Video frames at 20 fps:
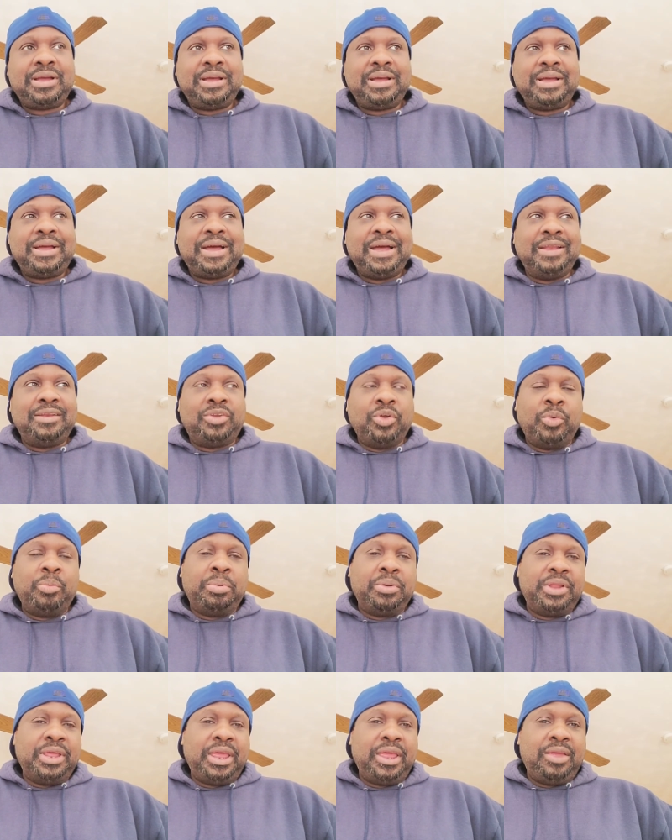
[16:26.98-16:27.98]
I do
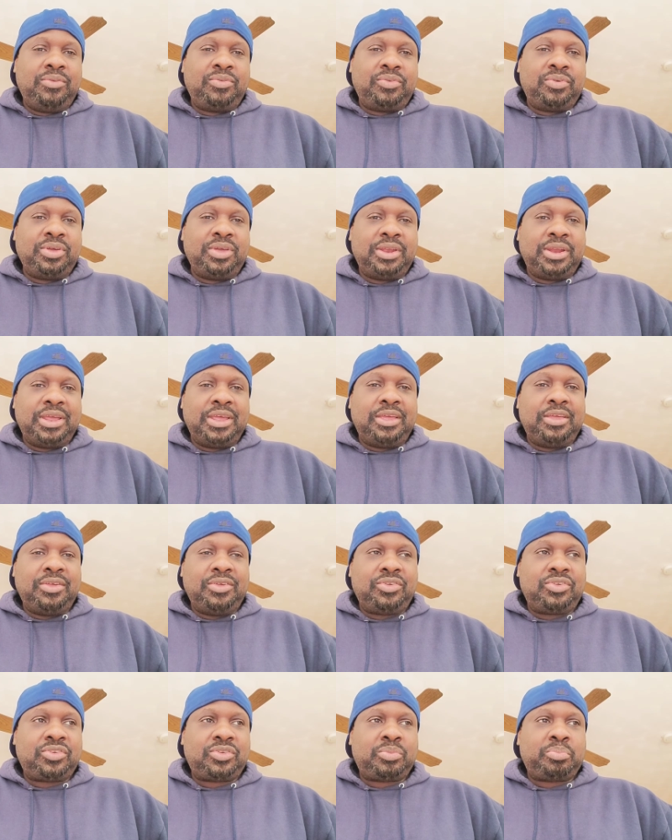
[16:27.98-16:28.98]
believe it
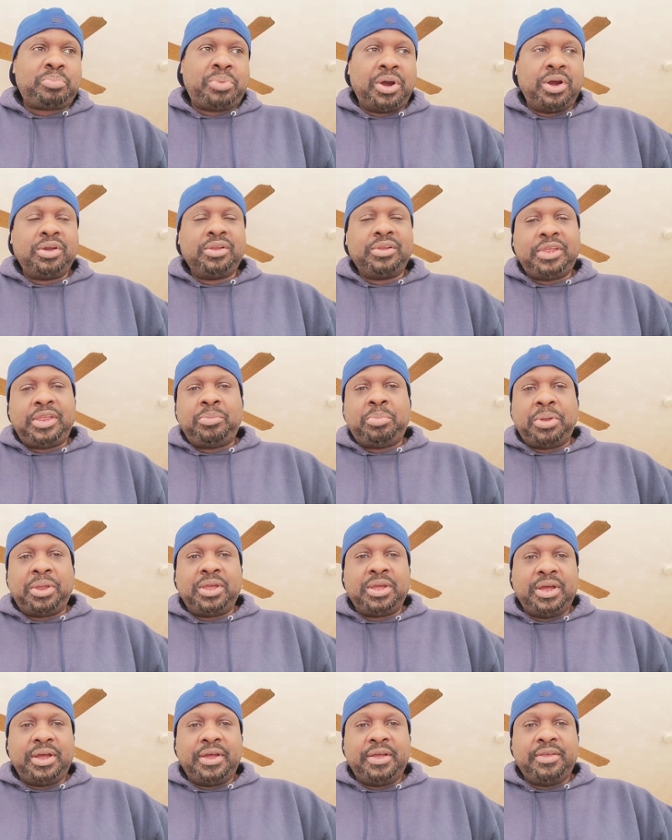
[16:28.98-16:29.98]
is partly
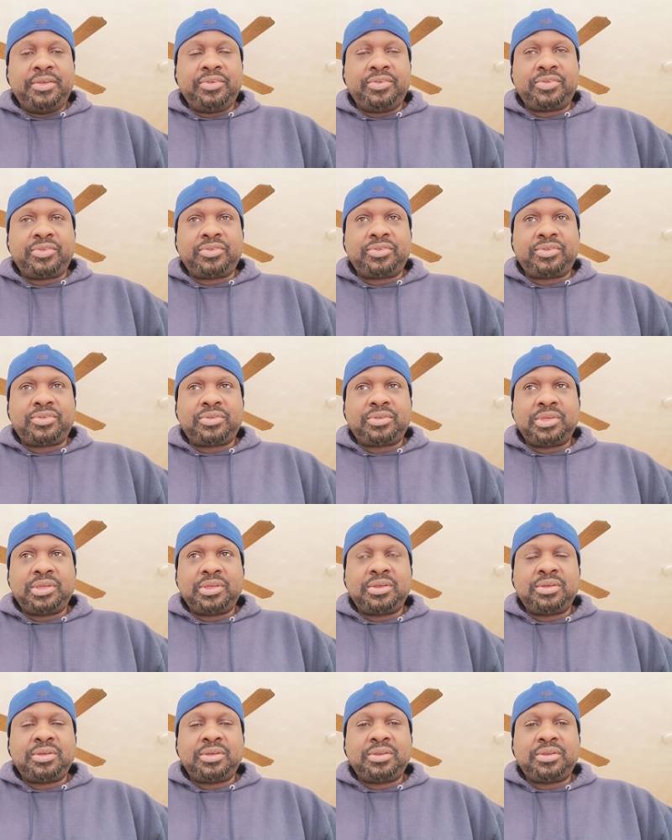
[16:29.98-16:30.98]
because
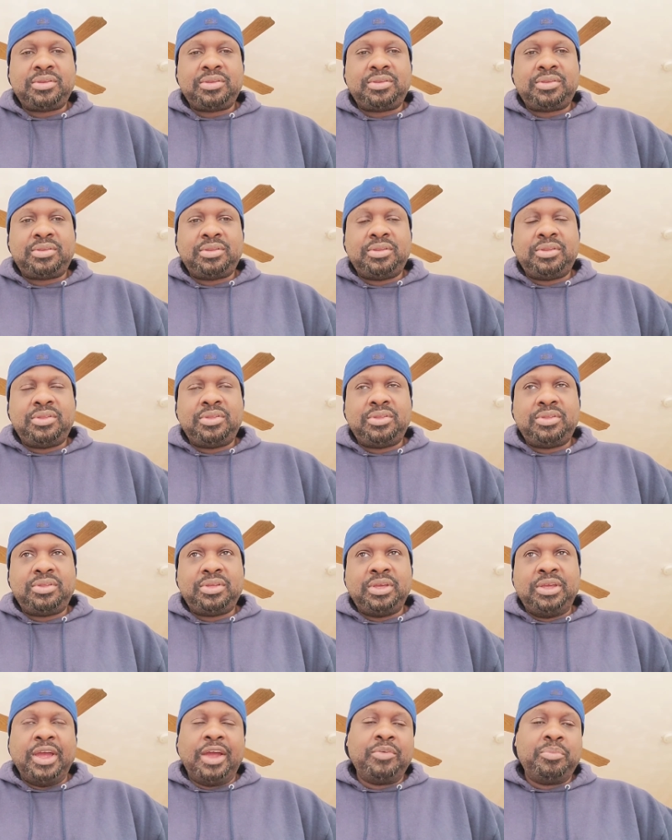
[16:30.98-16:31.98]

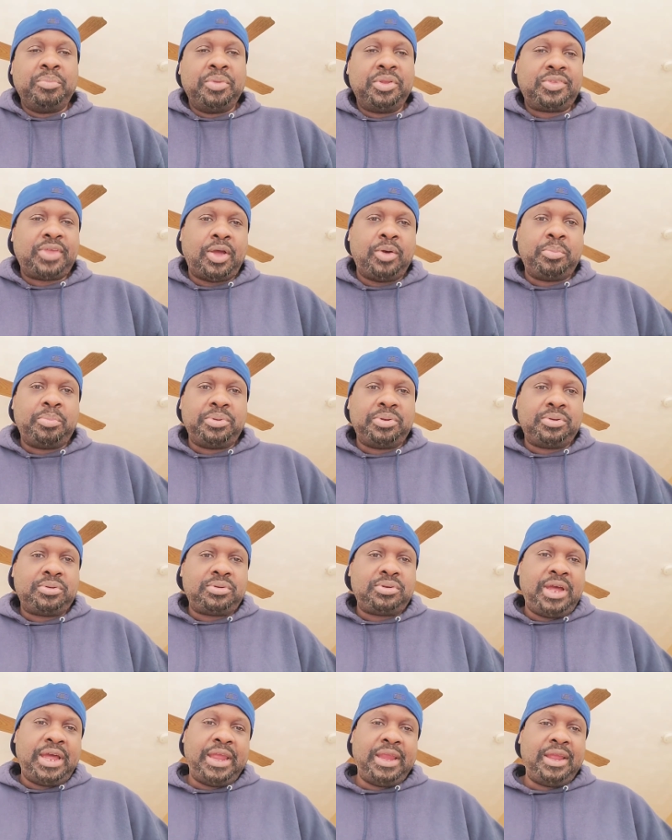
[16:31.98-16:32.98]
the government's helping.
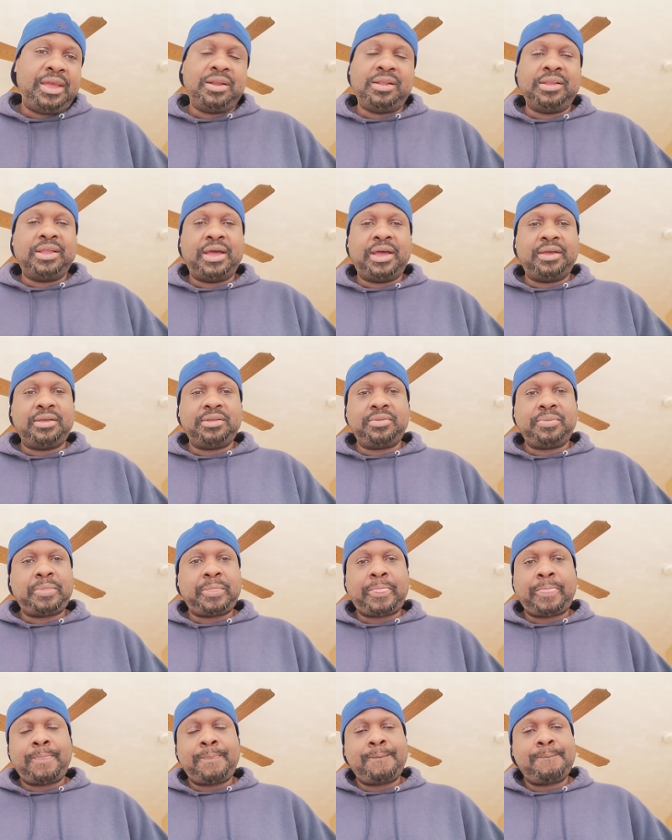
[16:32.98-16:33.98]
I ain't gonna lie.
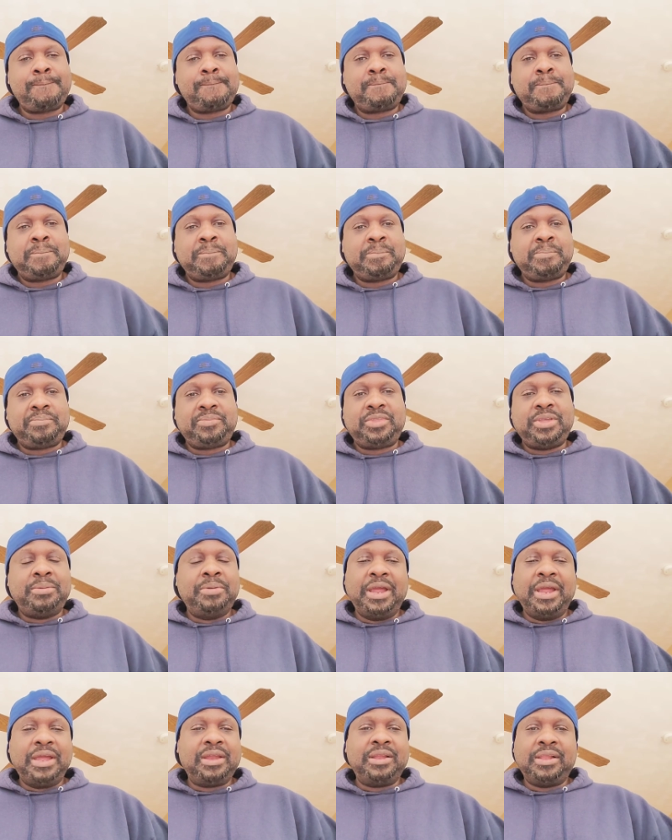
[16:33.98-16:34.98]
I'm
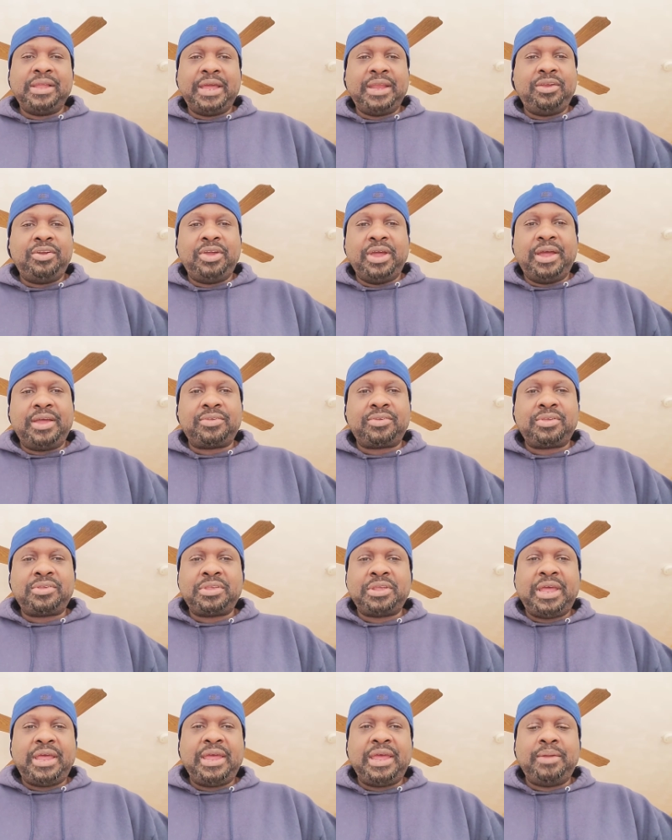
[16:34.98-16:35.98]
not gonna lie to you guys, because
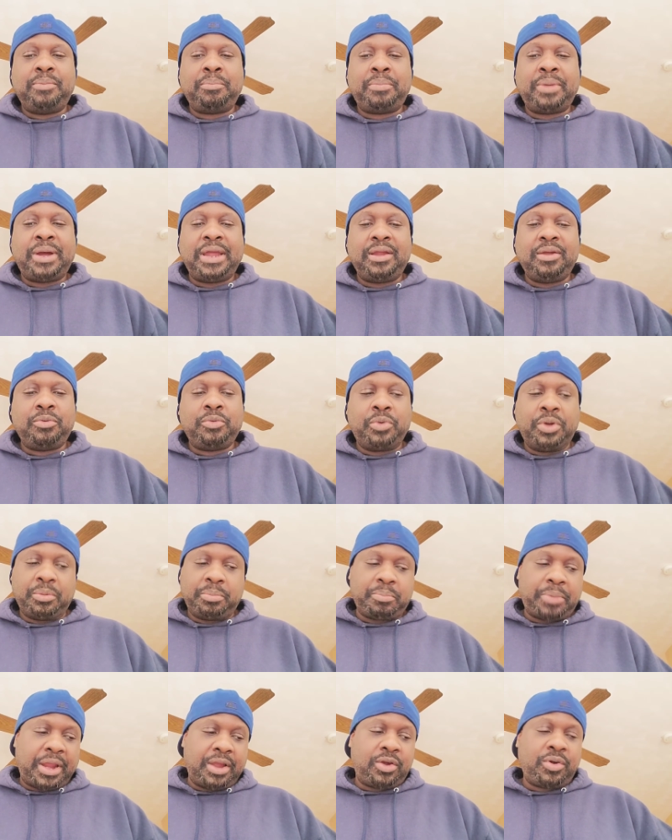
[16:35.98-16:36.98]
at my what
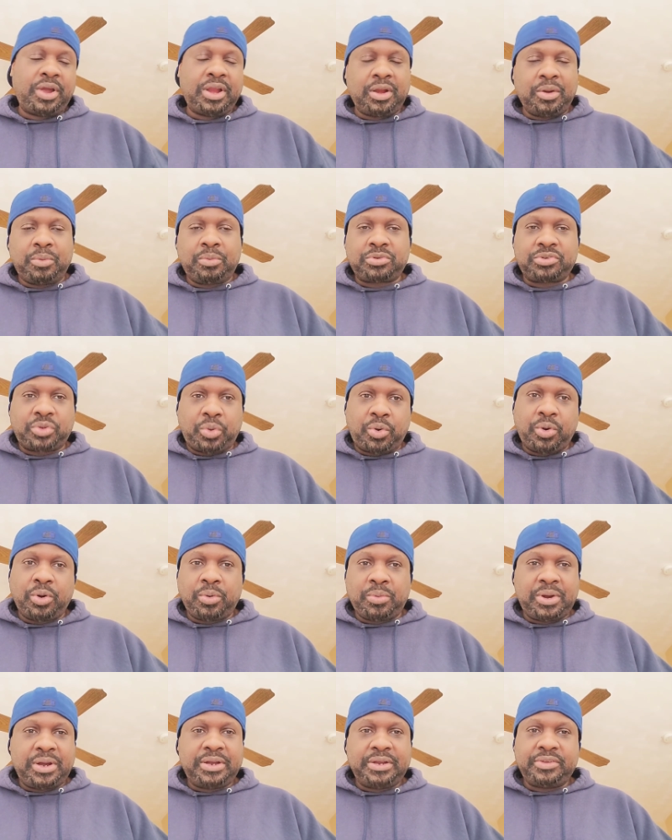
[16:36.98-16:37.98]
my credit score
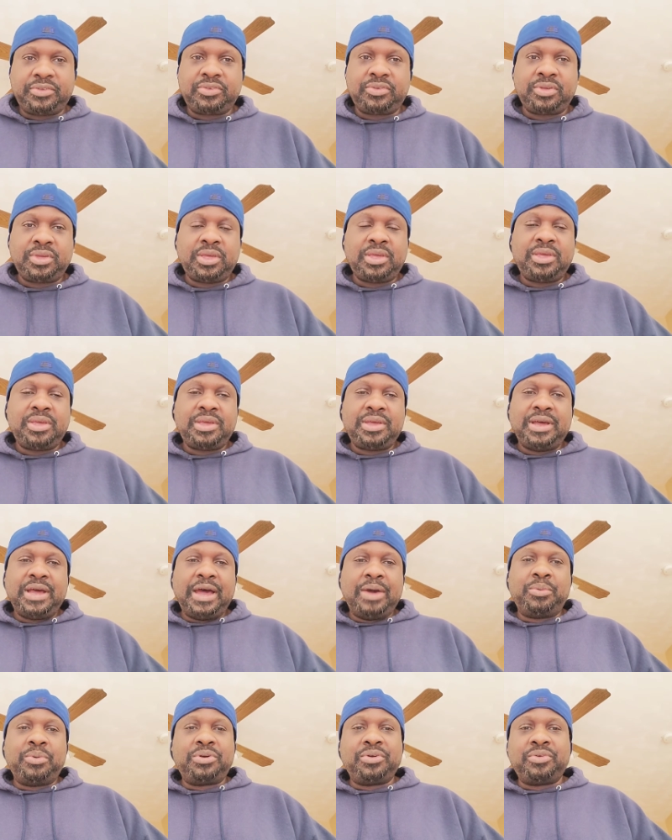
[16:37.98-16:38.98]
was, I
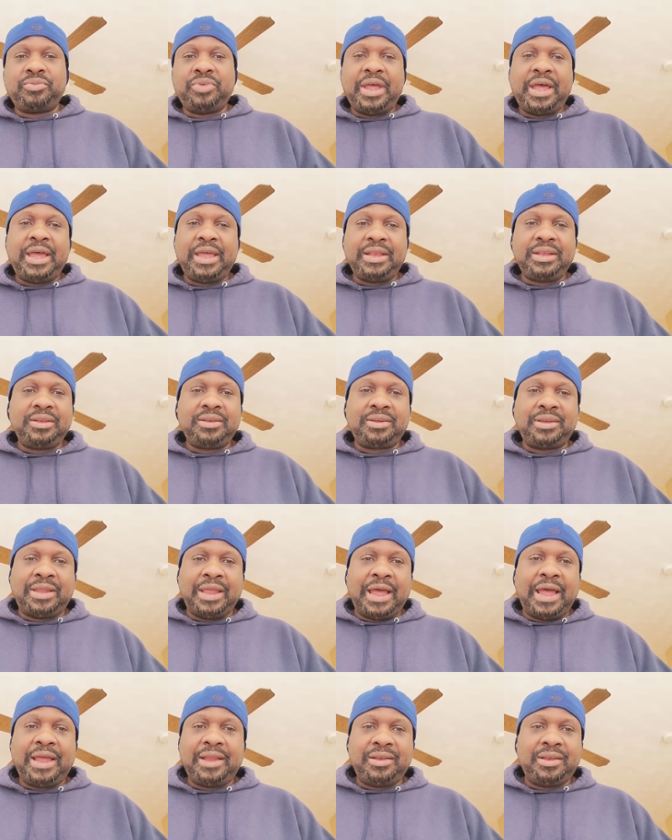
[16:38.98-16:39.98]
would have not
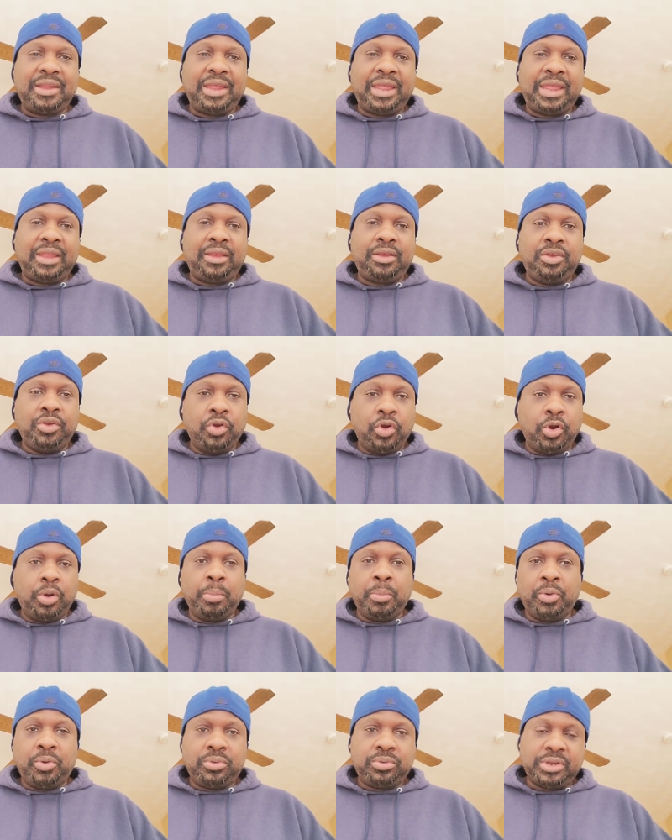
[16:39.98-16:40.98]
gotten a
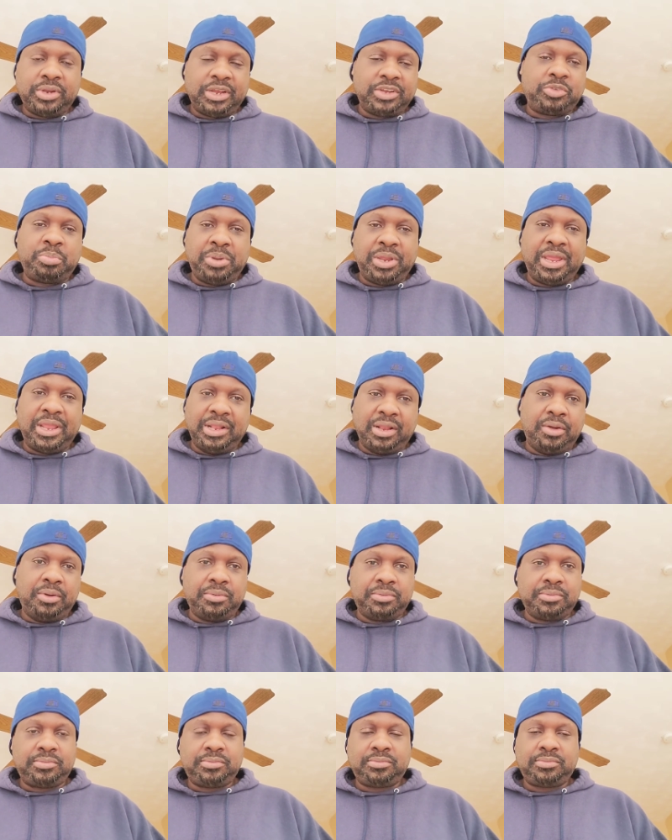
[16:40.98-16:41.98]
normal SBA loan.
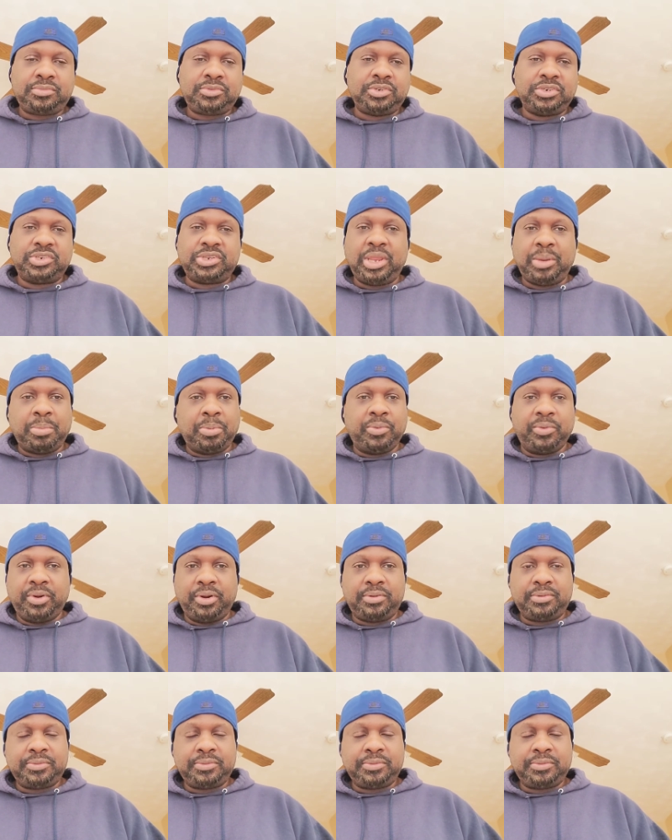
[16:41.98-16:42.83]
Let's keep it real.